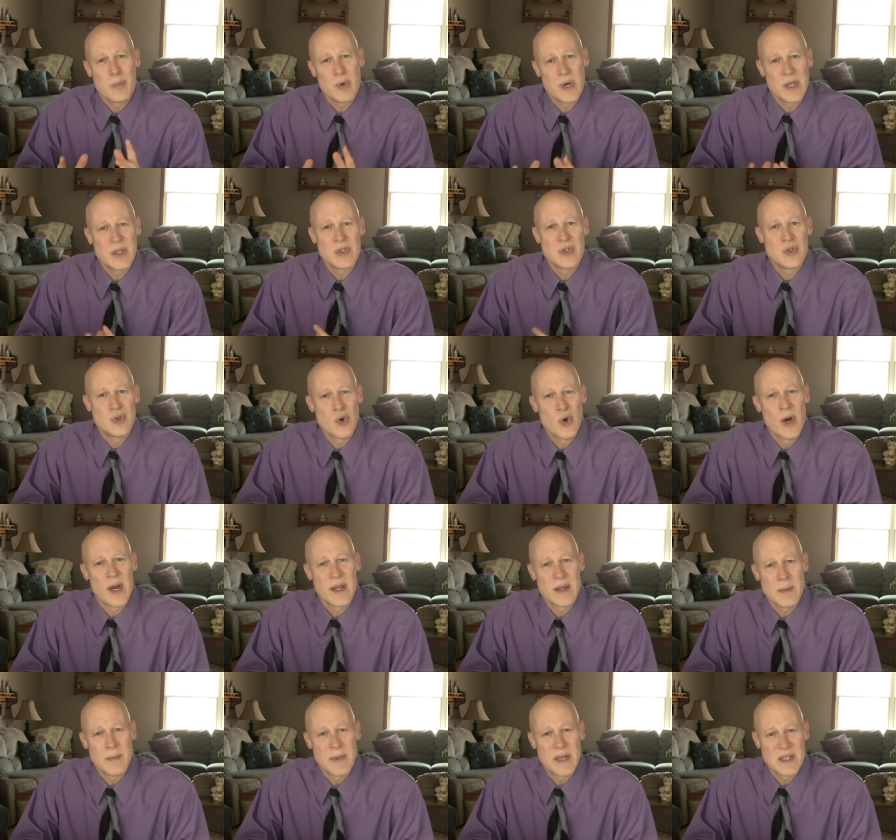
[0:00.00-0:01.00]
brings joy
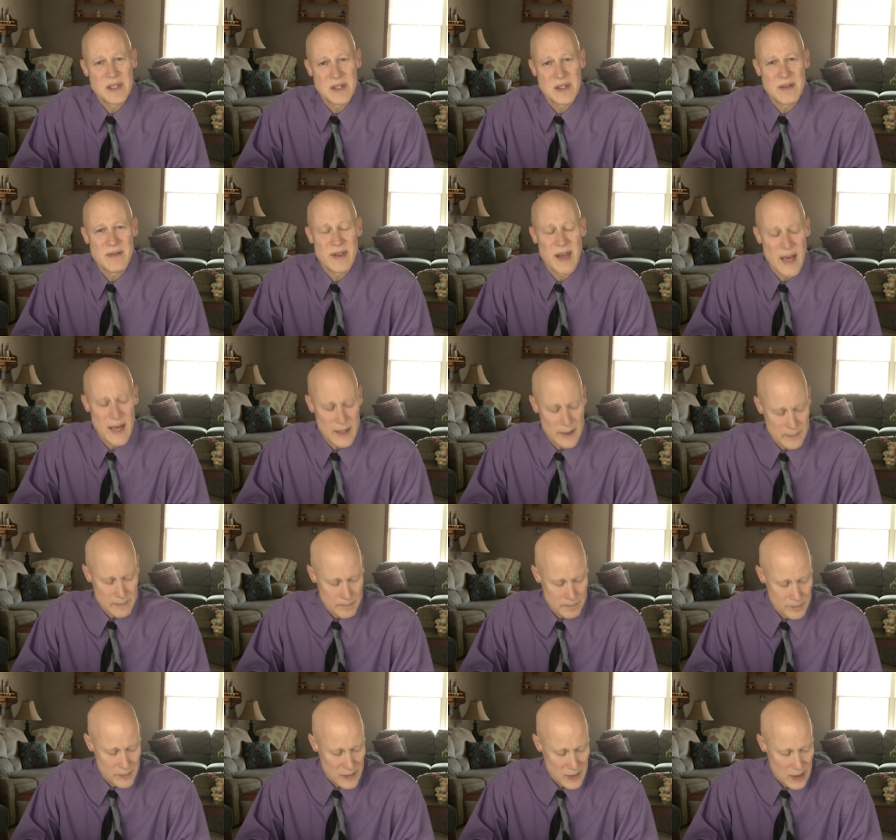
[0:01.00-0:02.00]
in the midst of that.
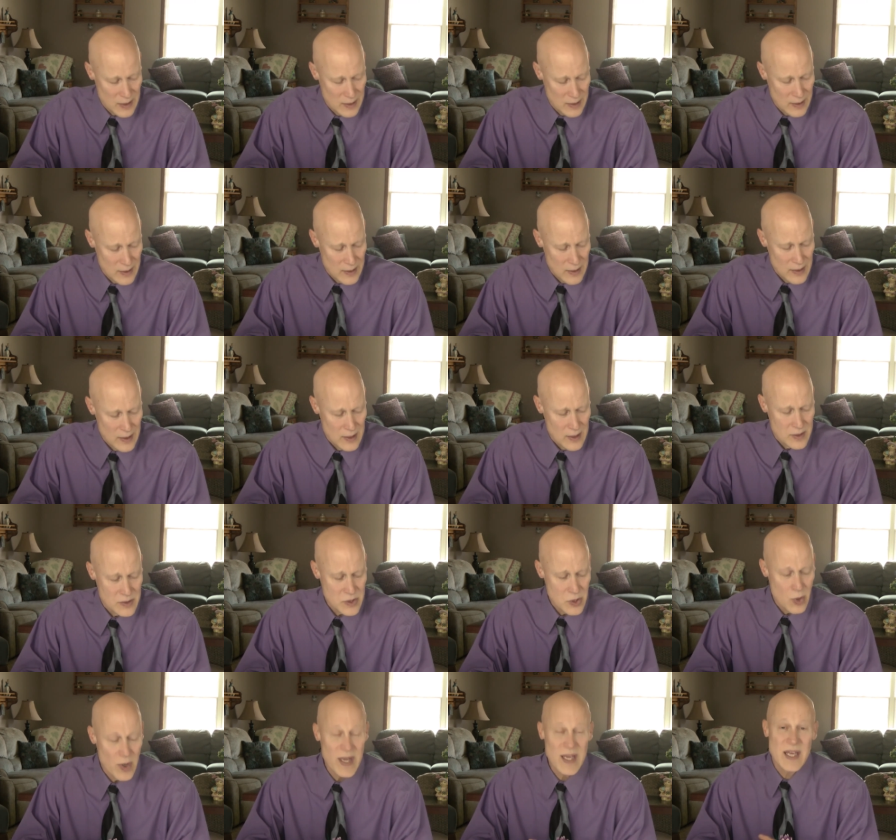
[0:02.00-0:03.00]

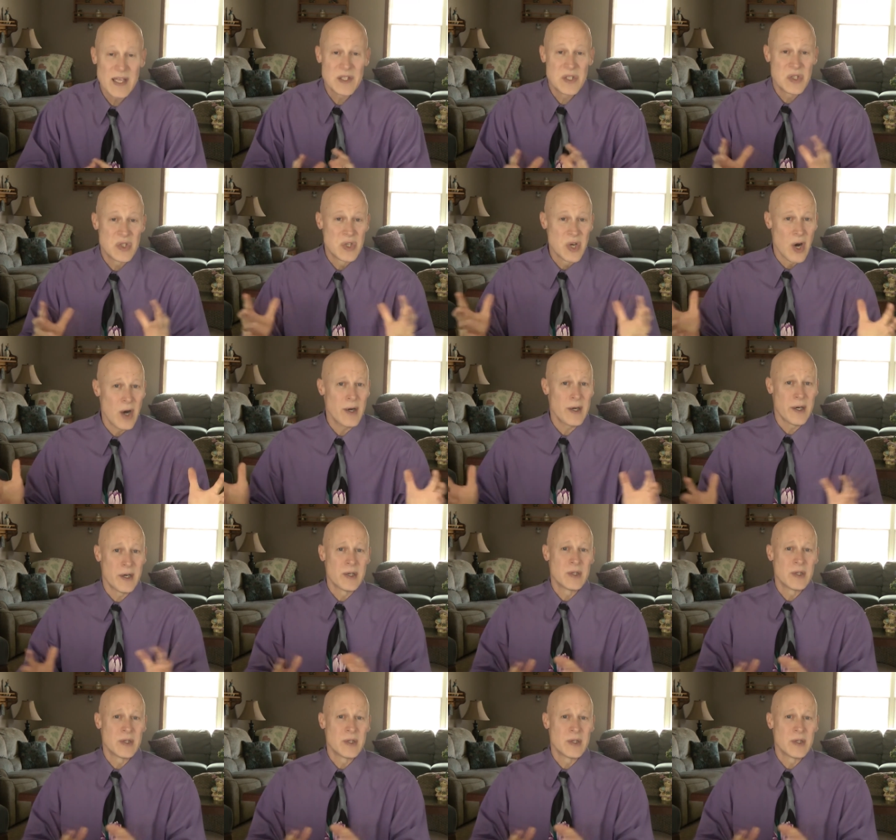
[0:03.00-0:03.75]
So it gets darker